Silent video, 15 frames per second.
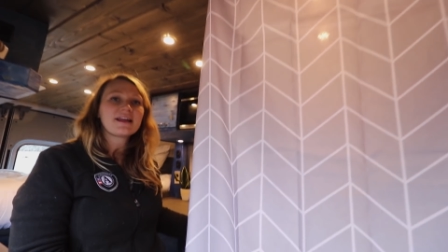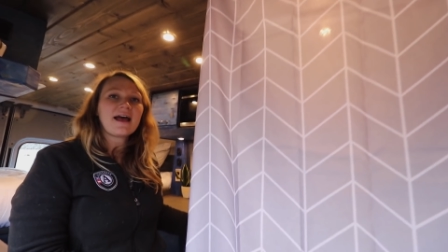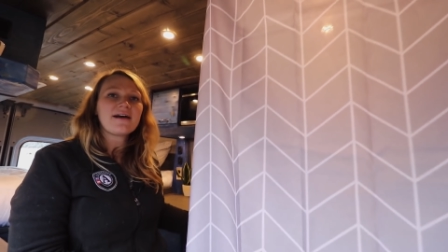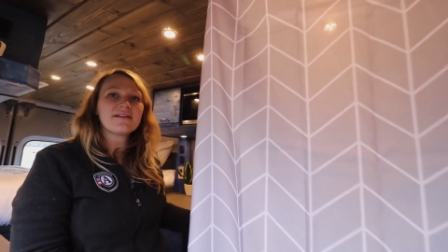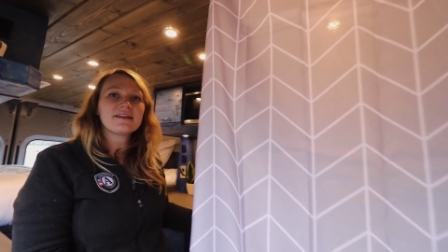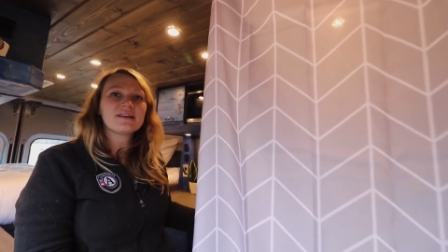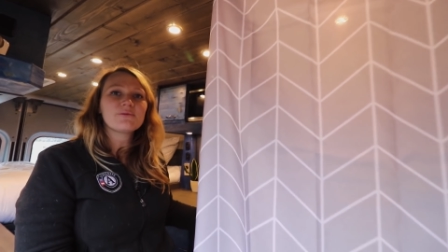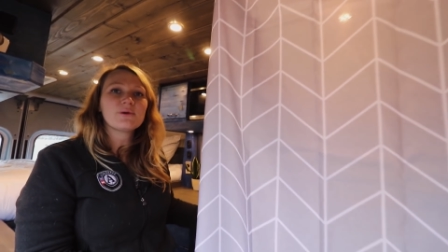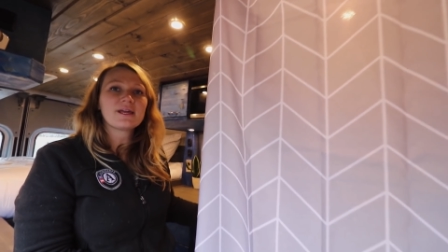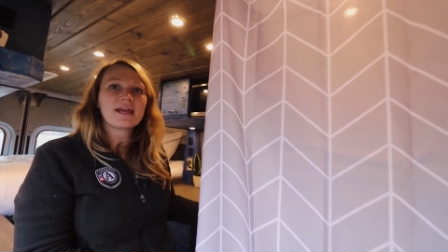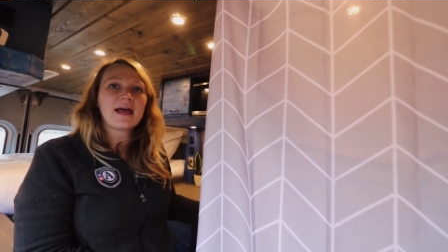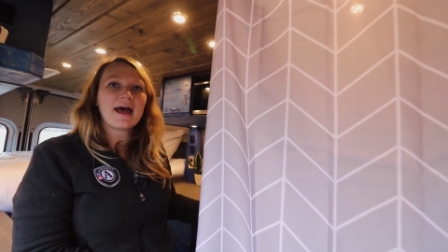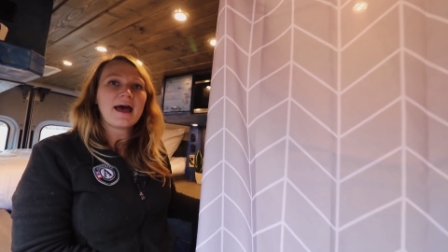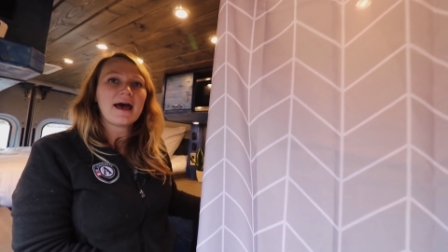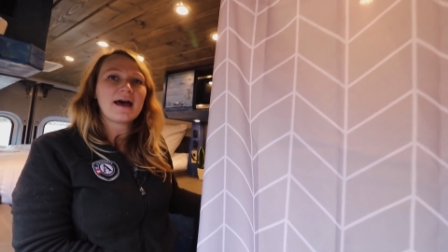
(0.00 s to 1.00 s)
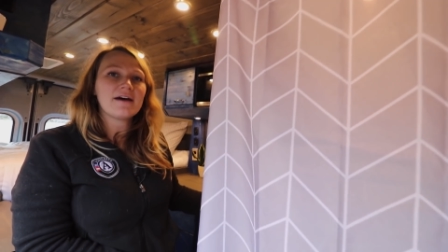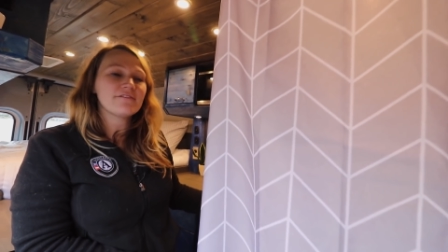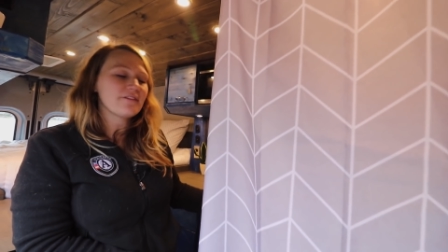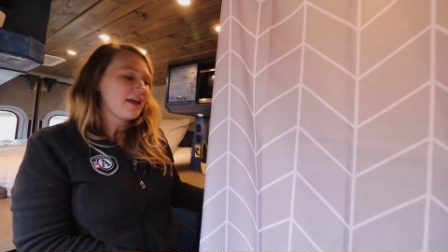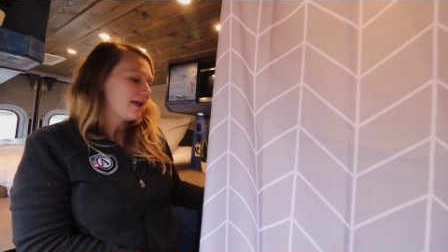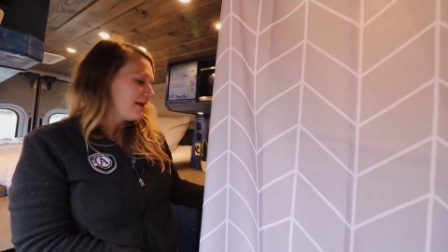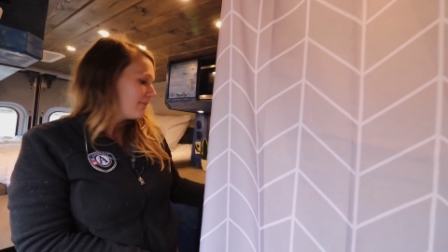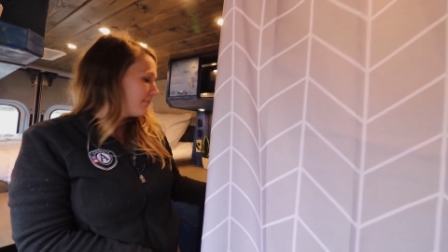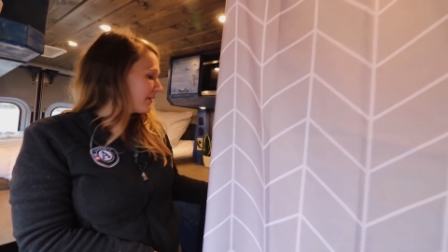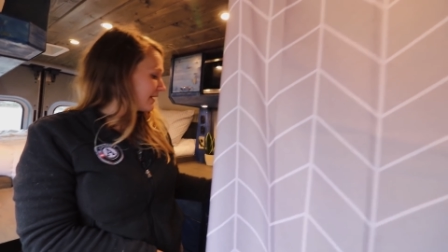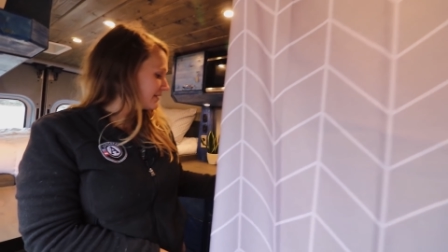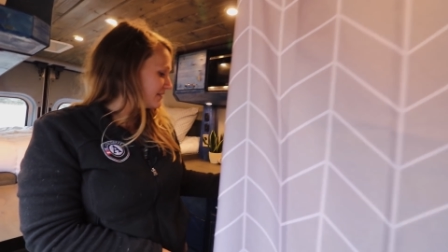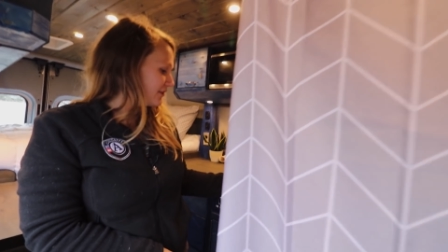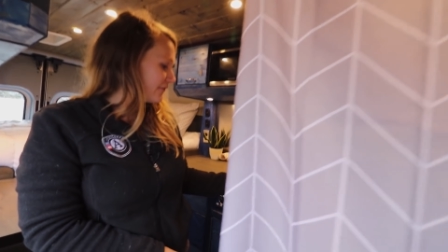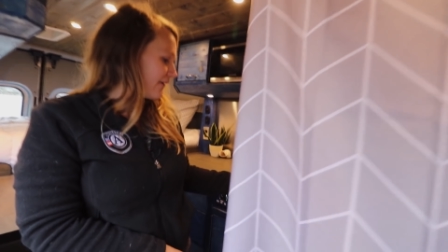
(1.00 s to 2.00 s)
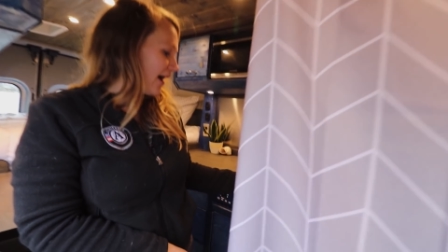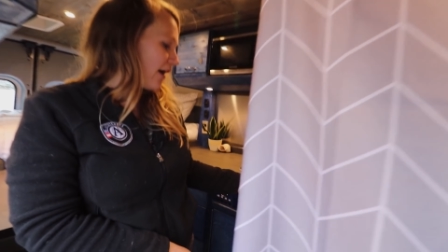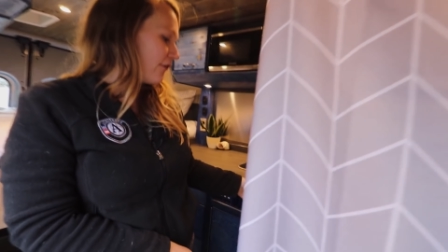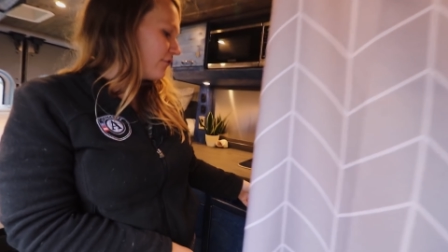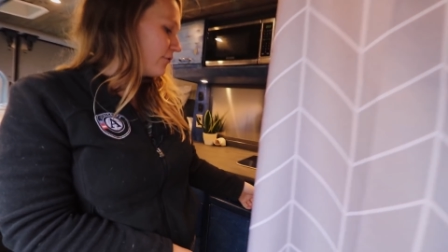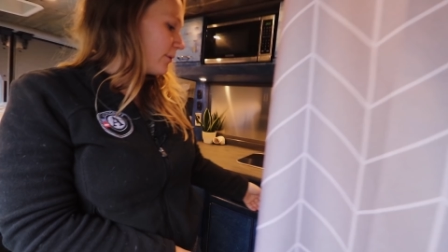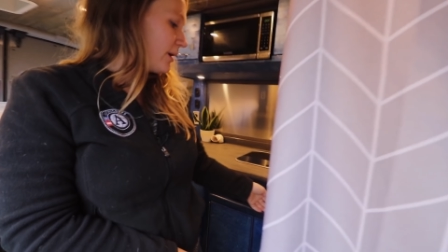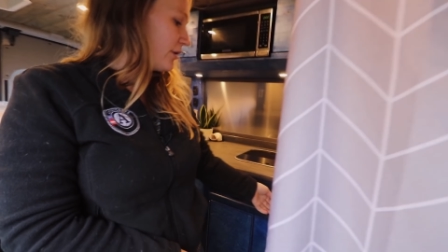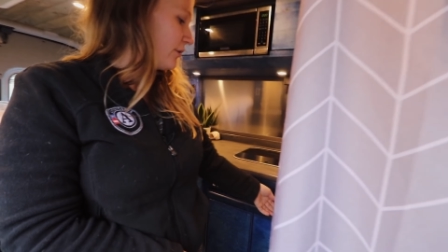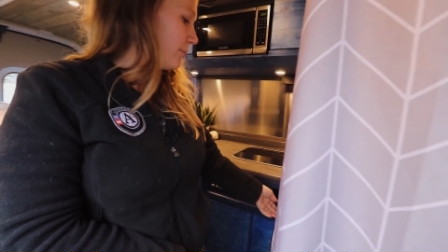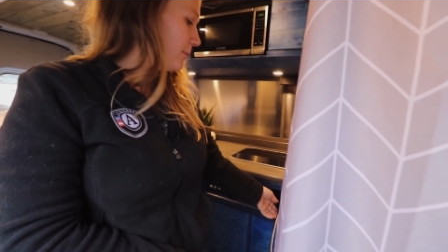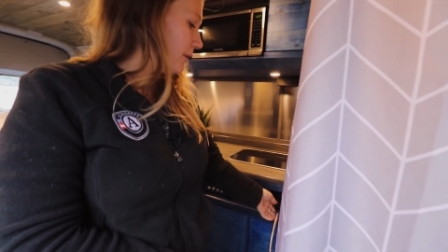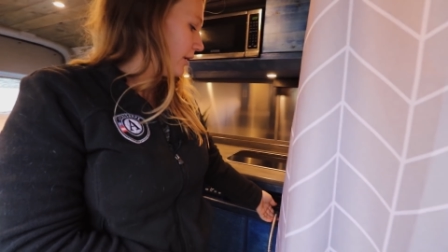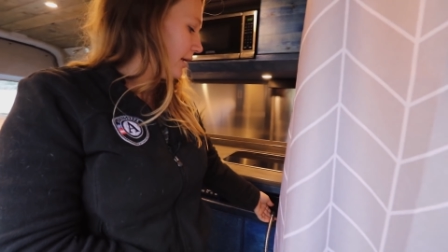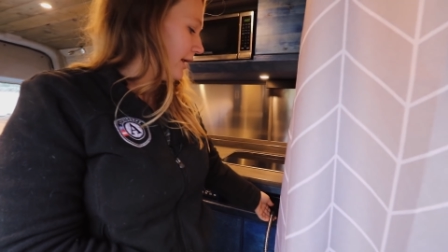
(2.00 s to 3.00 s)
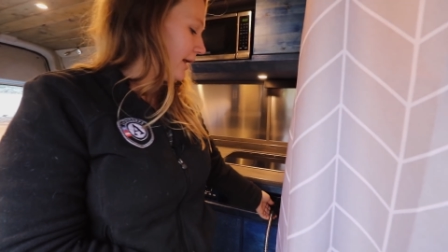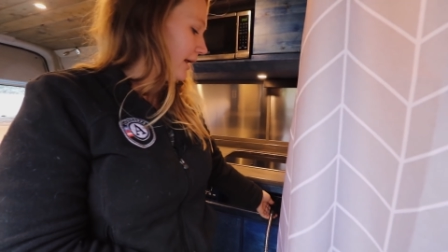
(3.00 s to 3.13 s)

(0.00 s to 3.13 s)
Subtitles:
galley, we have a mixer valve where you put